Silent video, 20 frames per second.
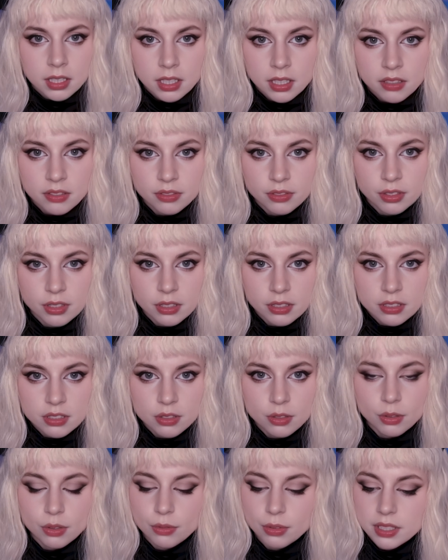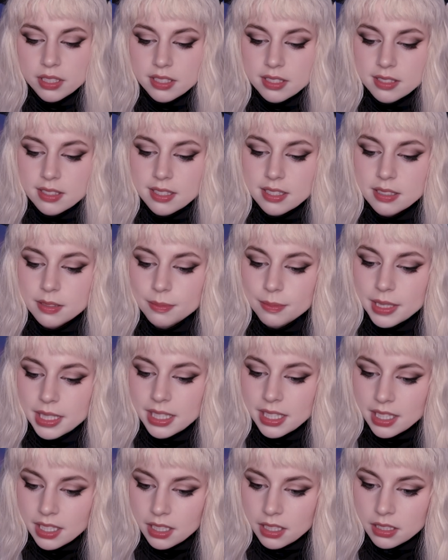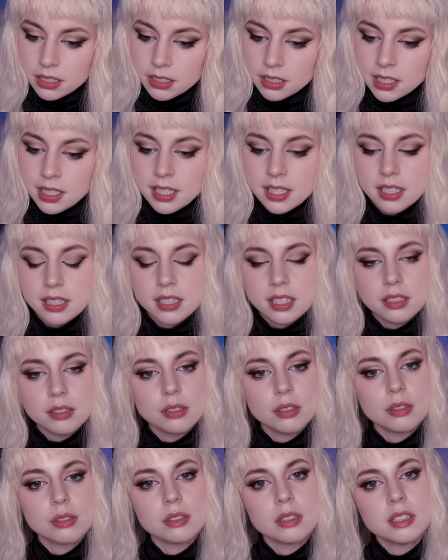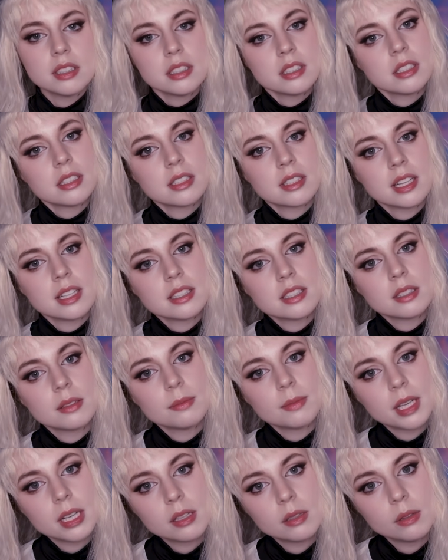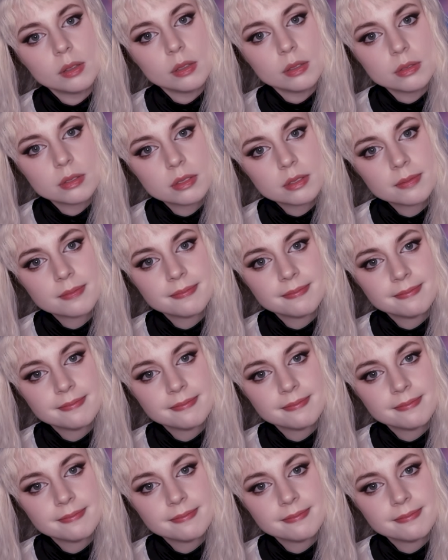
First you criticize my hair, and now you're criticizing my clothes.